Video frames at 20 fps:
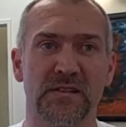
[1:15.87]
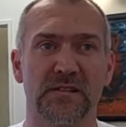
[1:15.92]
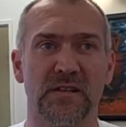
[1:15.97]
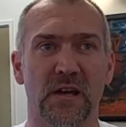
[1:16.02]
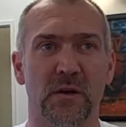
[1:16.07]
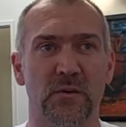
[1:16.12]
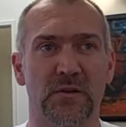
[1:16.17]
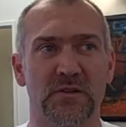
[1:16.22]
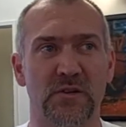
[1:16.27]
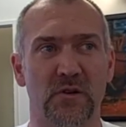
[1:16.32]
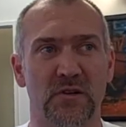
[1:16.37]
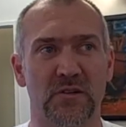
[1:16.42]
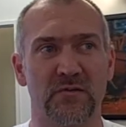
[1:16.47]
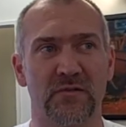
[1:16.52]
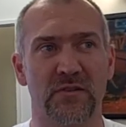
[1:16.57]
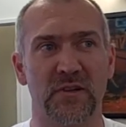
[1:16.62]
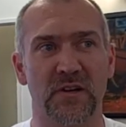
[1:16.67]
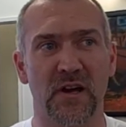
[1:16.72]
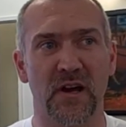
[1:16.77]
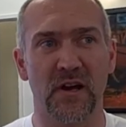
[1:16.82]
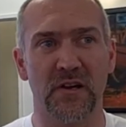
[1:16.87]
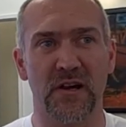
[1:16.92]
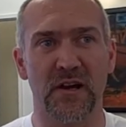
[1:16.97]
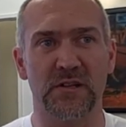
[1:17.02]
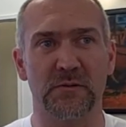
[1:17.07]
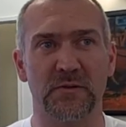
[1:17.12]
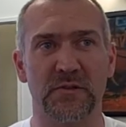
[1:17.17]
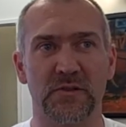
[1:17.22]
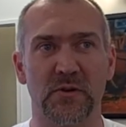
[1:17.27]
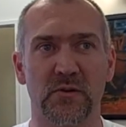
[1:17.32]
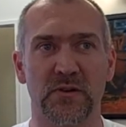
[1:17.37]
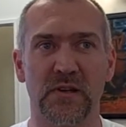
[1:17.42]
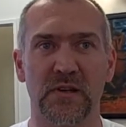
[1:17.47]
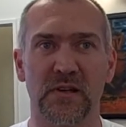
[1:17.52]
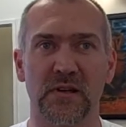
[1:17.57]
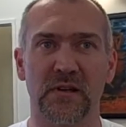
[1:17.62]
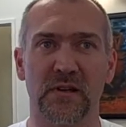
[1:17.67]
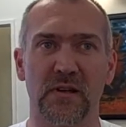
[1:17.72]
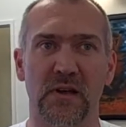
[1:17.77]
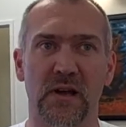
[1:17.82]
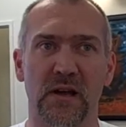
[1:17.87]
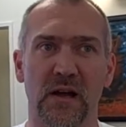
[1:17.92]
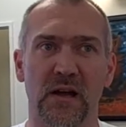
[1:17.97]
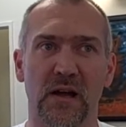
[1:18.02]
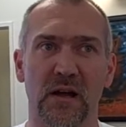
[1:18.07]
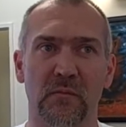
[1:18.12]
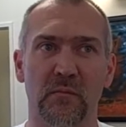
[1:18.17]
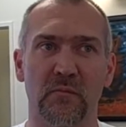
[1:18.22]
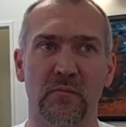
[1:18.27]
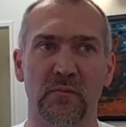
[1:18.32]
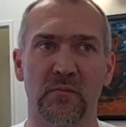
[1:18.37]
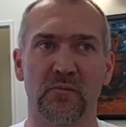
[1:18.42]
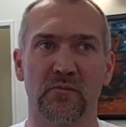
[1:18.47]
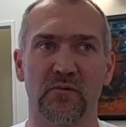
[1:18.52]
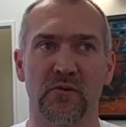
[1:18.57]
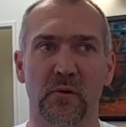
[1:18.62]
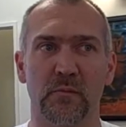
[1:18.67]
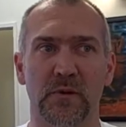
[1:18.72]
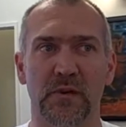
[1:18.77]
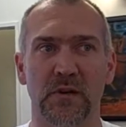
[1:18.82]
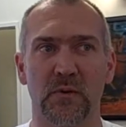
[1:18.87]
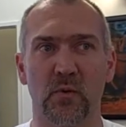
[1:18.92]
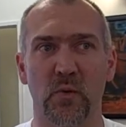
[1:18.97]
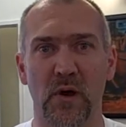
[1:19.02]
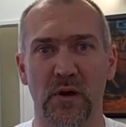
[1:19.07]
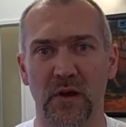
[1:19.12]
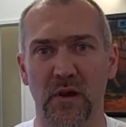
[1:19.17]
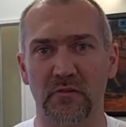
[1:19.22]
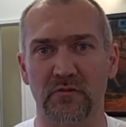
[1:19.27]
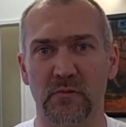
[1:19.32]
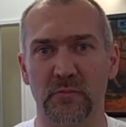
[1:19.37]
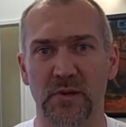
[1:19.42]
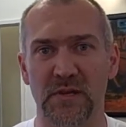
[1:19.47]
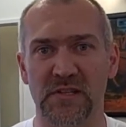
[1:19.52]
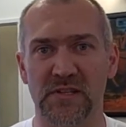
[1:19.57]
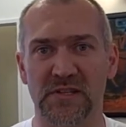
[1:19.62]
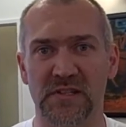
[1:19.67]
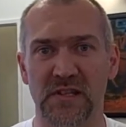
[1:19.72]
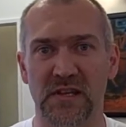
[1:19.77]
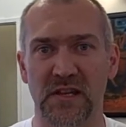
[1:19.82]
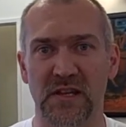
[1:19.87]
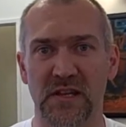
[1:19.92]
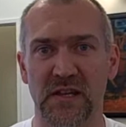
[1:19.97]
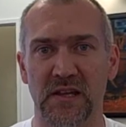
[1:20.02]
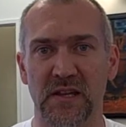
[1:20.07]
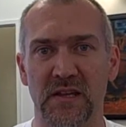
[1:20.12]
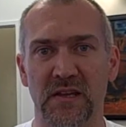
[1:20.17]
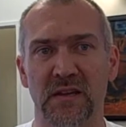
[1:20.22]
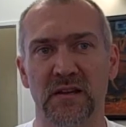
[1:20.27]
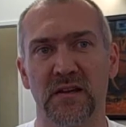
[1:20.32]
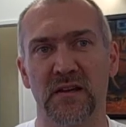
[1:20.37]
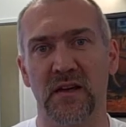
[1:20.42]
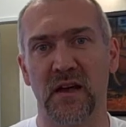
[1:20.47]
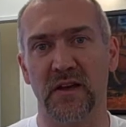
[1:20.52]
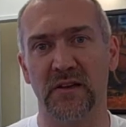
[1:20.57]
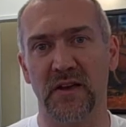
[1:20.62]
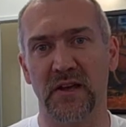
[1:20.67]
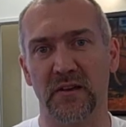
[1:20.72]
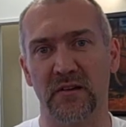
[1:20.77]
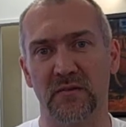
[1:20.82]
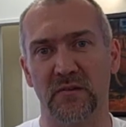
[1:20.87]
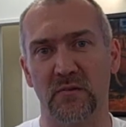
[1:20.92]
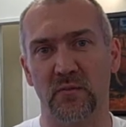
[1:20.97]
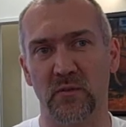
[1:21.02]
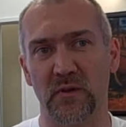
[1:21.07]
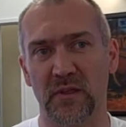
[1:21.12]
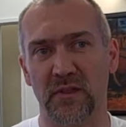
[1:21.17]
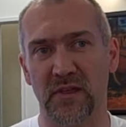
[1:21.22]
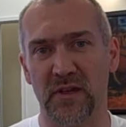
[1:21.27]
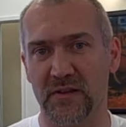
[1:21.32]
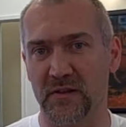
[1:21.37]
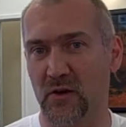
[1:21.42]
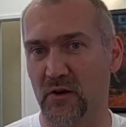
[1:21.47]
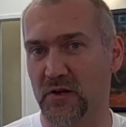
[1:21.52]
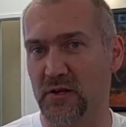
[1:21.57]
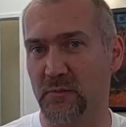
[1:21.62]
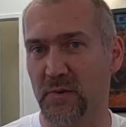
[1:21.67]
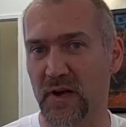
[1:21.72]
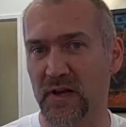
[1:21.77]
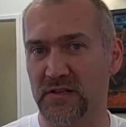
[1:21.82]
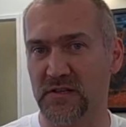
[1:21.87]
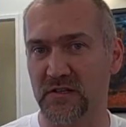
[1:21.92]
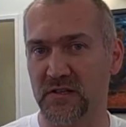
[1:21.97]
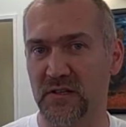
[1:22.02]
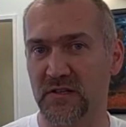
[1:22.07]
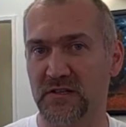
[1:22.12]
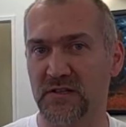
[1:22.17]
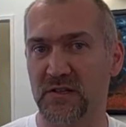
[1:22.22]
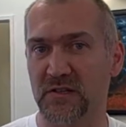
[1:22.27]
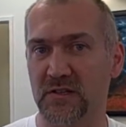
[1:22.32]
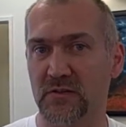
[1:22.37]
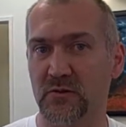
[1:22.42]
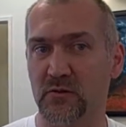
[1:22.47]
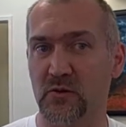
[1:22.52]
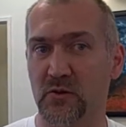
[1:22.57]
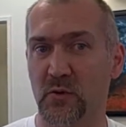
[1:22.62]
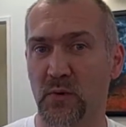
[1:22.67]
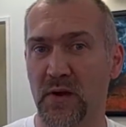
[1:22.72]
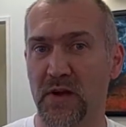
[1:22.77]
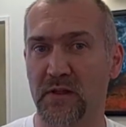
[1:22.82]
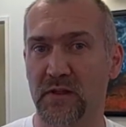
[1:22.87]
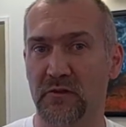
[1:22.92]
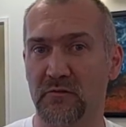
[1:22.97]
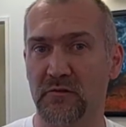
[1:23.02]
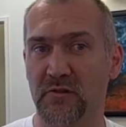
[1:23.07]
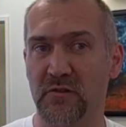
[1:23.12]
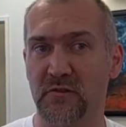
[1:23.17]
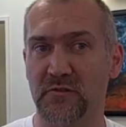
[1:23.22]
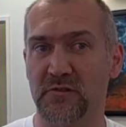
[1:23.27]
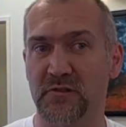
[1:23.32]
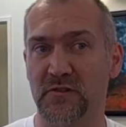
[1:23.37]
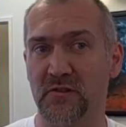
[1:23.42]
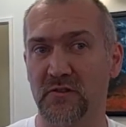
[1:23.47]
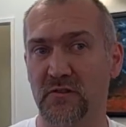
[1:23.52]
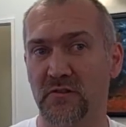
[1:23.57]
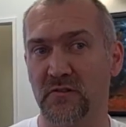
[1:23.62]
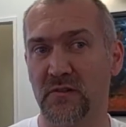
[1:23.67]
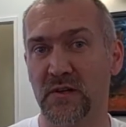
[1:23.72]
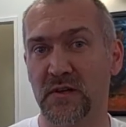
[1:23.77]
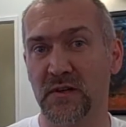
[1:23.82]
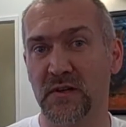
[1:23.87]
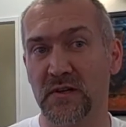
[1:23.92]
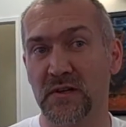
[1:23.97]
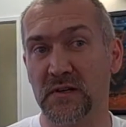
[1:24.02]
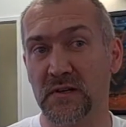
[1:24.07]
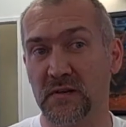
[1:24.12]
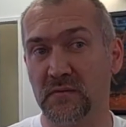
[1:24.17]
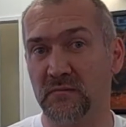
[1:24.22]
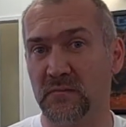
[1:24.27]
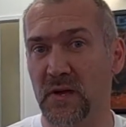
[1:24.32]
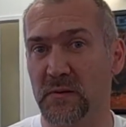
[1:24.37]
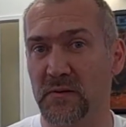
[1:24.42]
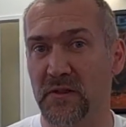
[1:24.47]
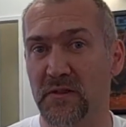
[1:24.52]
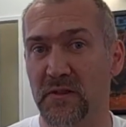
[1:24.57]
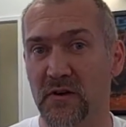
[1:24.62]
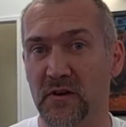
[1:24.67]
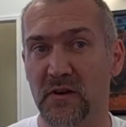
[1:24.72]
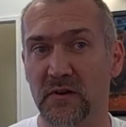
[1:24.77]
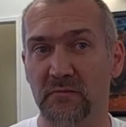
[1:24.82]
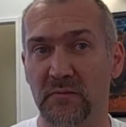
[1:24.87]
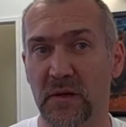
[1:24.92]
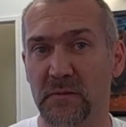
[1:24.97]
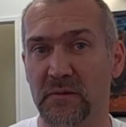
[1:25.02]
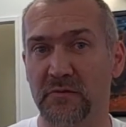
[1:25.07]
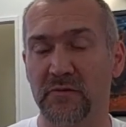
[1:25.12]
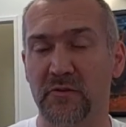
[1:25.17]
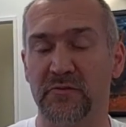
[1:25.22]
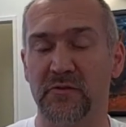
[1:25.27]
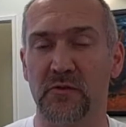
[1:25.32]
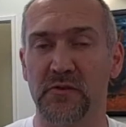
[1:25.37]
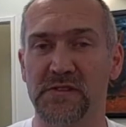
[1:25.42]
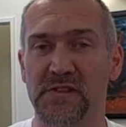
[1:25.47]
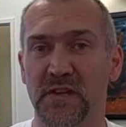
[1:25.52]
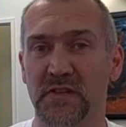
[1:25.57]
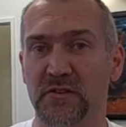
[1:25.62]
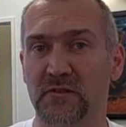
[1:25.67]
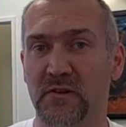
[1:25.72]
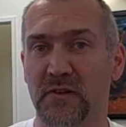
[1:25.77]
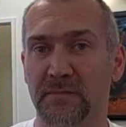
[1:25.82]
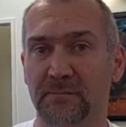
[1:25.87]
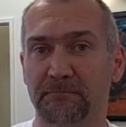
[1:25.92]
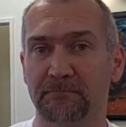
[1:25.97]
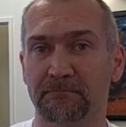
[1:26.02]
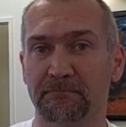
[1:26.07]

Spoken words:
So we're talking from the Iron Age, we're talking probably 100 BC, and then we think occupation continued all the way through to maybe the 3rd, maybe even the 4th century.